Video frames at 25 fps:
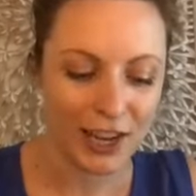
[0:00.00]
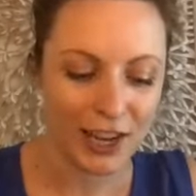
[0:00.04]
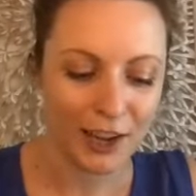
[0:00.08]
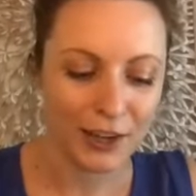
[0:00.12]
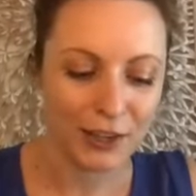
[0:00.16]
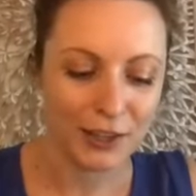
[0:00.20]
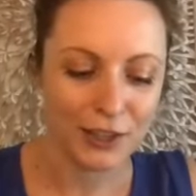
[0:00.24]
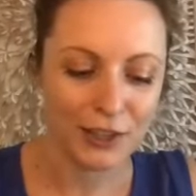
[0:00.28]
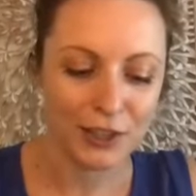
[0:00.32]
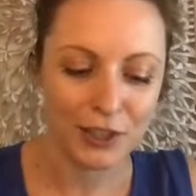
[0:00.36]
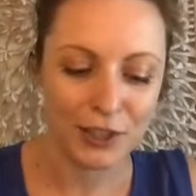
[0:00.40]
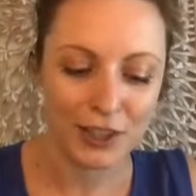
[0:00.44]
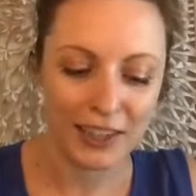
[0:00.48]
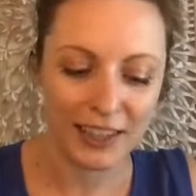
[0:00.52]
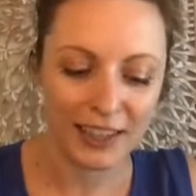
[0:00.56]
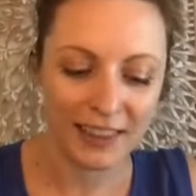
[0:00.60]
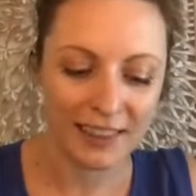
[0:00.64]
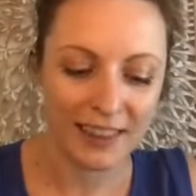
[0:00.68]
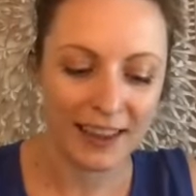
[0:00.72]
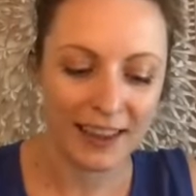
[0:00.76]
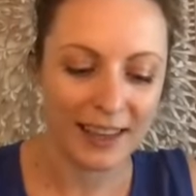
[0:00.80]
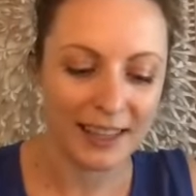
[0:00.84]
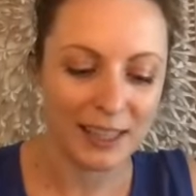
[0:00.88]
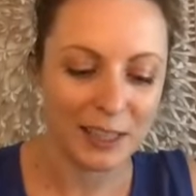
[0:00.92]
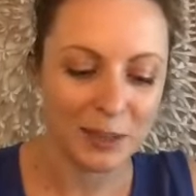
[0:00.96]
assuring
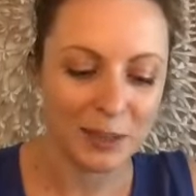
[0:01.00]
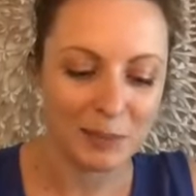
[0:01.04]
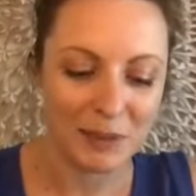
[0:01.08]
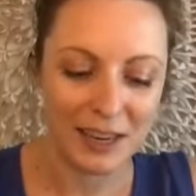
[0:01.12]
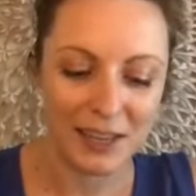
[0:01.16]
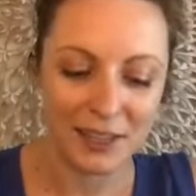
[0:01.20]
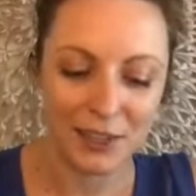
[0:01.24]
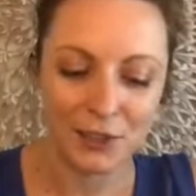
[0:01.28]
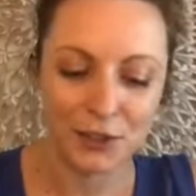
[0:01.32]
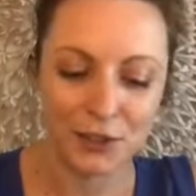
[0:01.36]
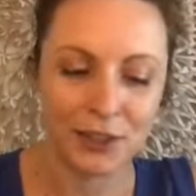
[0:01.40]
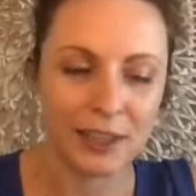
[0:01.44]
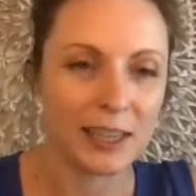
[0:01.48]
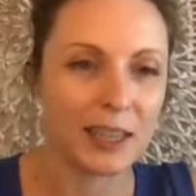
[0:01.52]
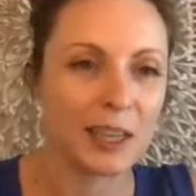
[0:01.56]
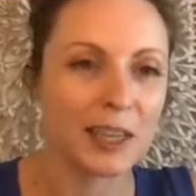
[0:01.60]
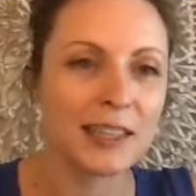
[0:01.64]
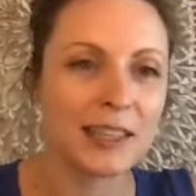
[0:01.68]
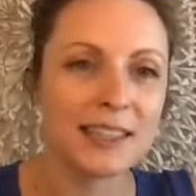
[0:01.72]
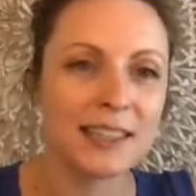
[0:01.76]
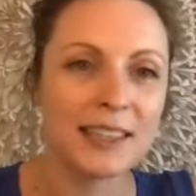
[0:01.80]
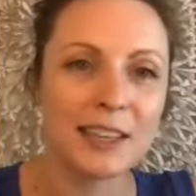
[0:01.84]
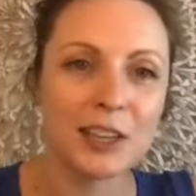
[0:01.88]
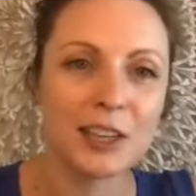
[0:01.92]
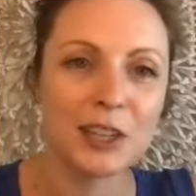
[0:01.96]
that his ministry
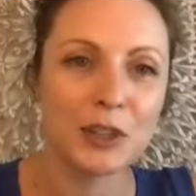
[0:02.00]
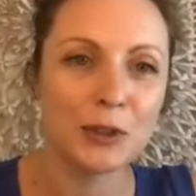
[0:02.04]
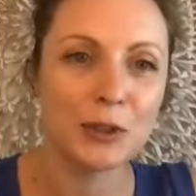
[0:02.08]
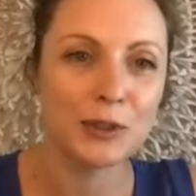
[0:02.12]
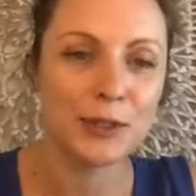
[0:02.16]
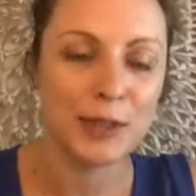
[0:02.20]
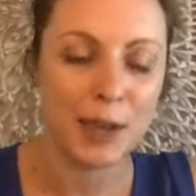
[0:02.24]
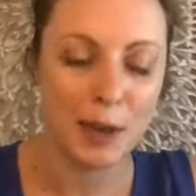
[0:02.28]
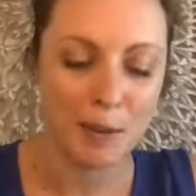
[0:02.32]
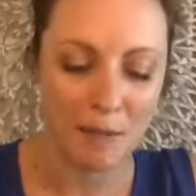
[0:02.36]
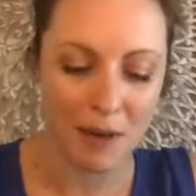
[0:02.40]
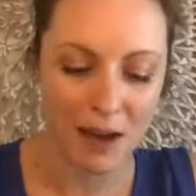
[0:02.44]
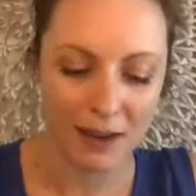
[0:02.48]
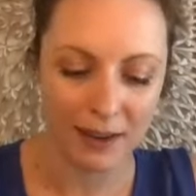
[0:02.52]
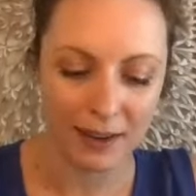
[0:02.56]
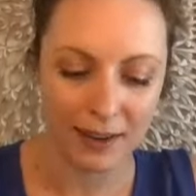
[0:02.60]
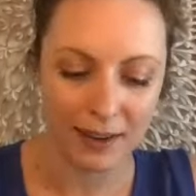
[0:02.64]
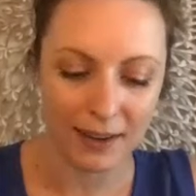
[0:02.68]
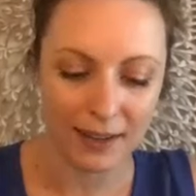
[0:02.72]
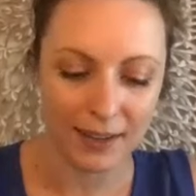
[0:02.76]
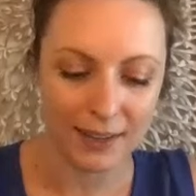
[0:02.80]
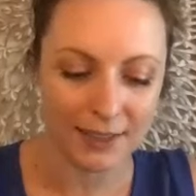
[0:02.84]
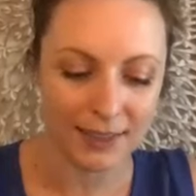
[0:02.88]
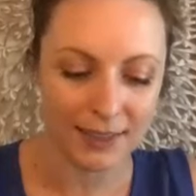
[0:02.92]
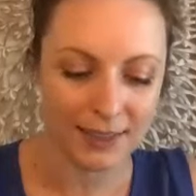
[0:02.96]
continues among
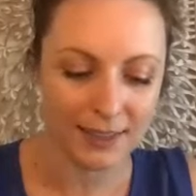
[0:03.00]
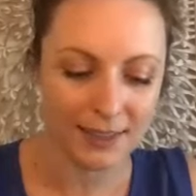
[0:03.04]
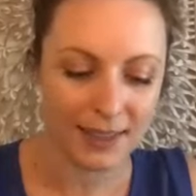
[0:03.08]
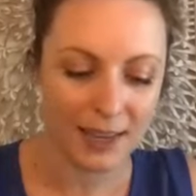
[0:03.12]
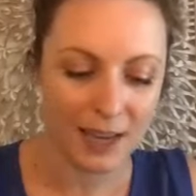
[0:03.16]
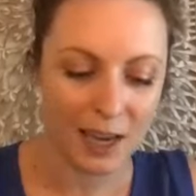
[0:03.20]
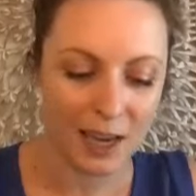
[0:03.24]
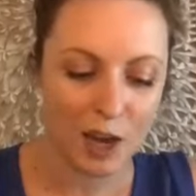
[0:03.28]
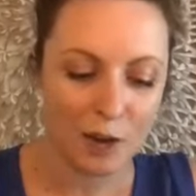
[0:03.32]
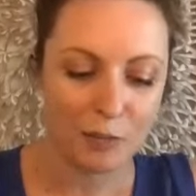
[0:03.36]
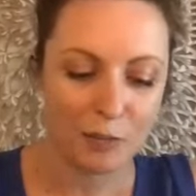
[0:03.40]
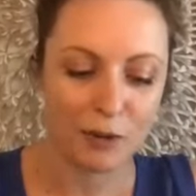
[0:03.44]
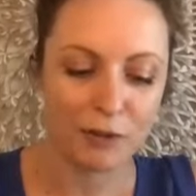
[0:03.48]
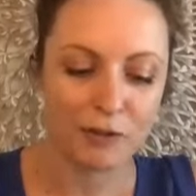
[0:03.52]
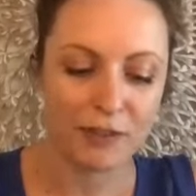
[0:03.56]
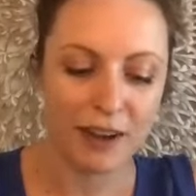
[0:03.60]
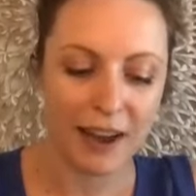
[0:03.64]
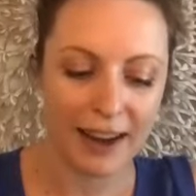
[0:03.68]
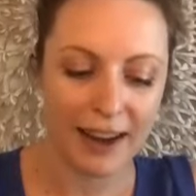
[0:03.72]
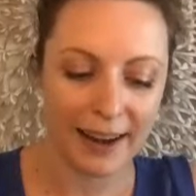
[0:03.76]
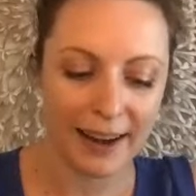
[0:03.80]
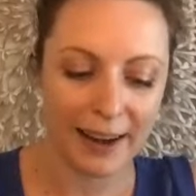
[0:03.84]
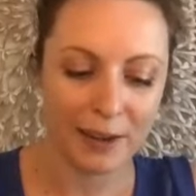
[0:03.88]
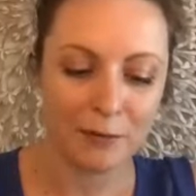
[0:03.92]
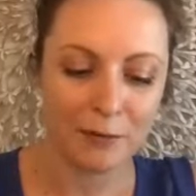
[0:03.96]
us,
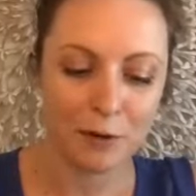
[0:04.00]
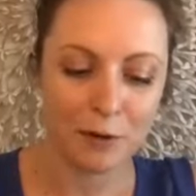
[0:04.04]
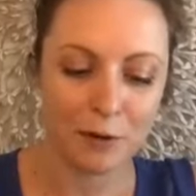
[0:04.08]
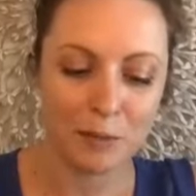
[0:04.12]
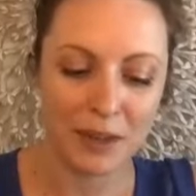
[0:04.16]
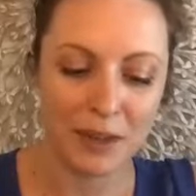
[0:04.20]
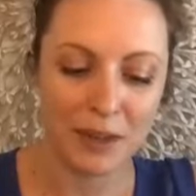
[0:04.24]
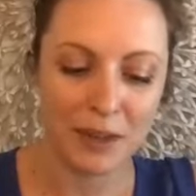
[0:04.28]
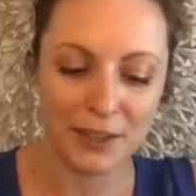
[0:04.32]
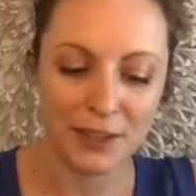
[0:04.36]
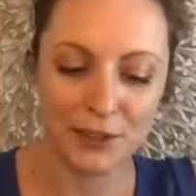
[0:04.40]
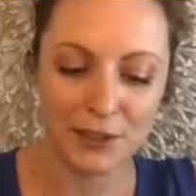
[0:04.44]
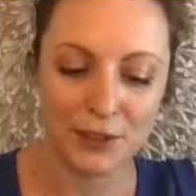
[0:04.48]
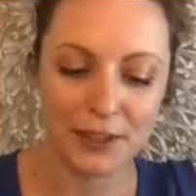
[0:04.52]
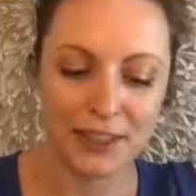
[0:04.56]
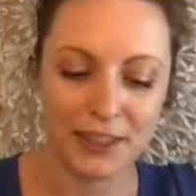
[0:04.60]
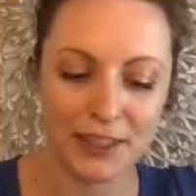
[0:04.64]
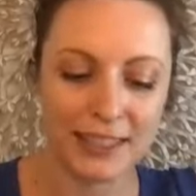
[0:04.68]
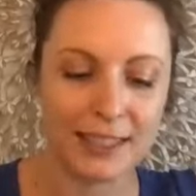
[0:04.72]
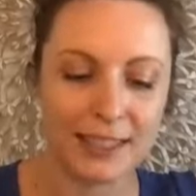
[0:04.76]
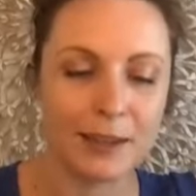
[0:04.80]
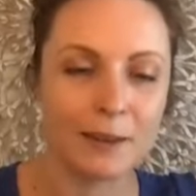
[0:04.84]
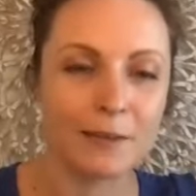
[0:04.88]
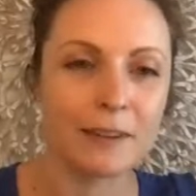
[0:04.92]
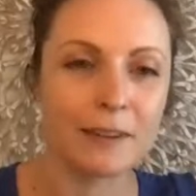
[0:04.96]
providing for
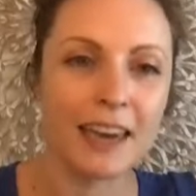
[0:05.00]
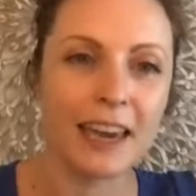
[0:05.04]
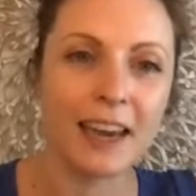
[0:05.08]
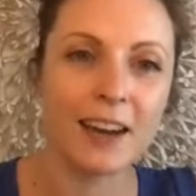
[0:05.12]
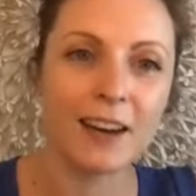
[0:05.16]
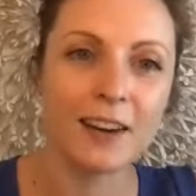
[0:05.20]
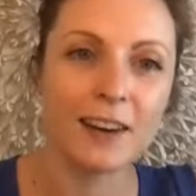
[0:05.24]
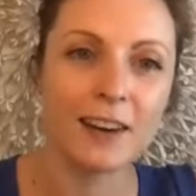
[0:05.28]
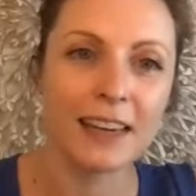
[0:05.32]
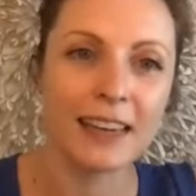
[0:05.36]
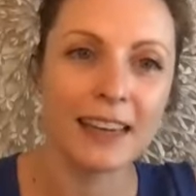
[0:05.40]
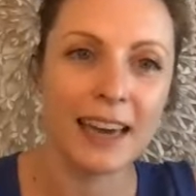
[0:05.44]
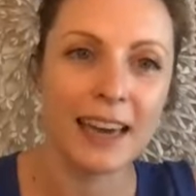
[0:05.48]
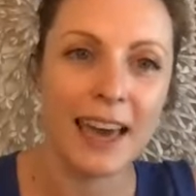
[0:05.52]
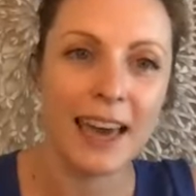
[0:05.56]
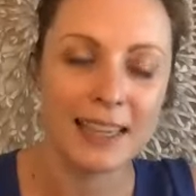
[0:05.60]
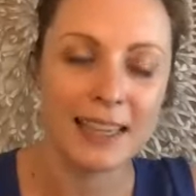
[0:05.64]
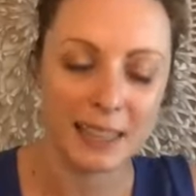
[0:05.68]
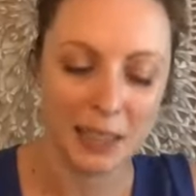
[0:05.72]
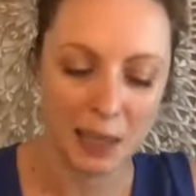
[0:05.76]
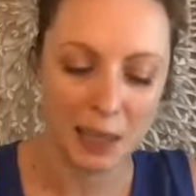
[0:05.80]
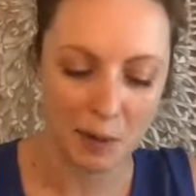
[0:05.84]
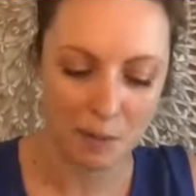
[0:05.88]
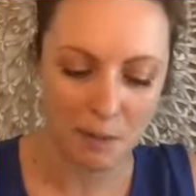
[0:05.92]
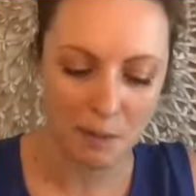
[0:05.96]
ministries of caring
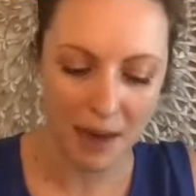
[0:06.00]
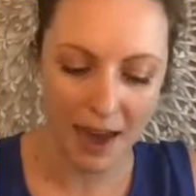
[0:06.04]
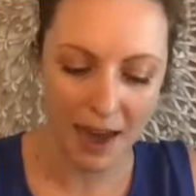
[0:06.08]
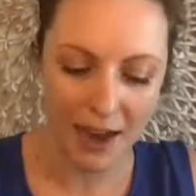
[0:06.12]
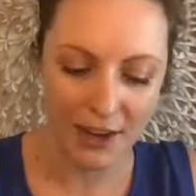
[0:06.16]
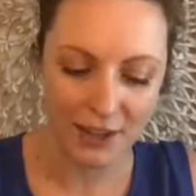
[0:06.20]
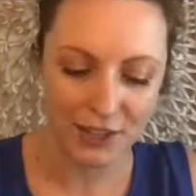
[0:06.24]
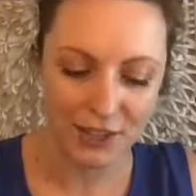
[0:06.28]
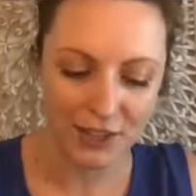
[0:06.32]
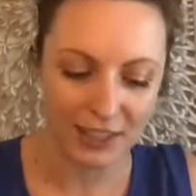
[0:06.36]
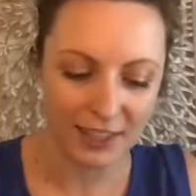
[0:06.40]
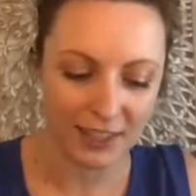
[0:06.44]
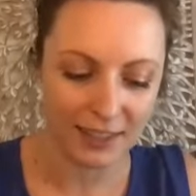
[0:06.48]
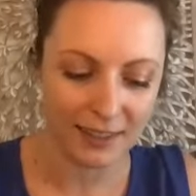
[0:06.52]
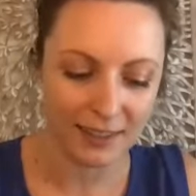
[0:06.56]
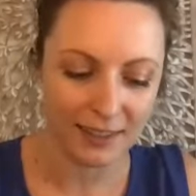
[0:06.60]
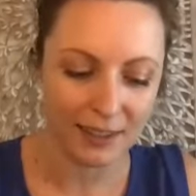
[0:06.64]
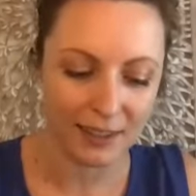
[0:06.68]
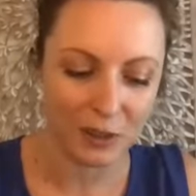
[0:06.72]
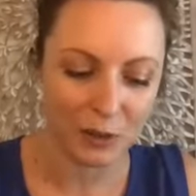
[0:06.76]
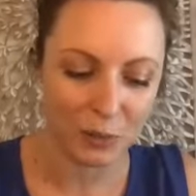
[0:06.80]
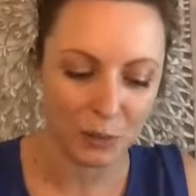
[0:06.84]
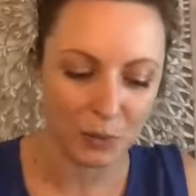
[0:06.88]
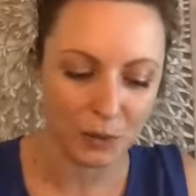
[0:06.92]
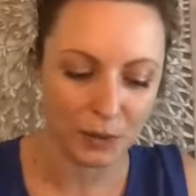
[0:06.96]
and compassion
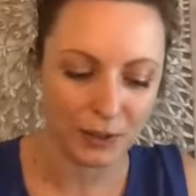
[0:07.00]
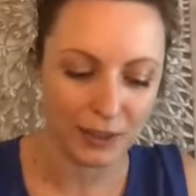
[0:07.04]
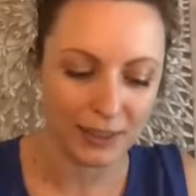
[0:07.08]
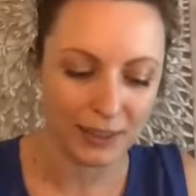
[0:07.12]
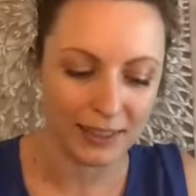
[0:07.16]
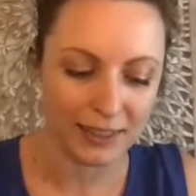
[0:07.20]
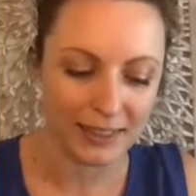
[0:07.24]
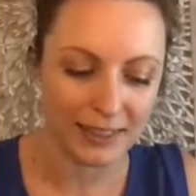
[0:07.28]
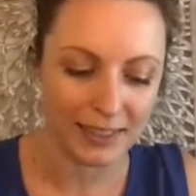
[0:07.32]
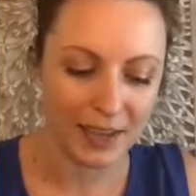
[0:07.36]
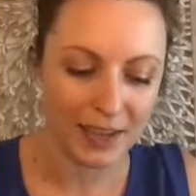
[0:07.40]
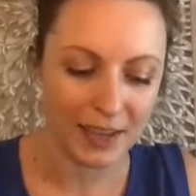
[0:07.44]
in the world,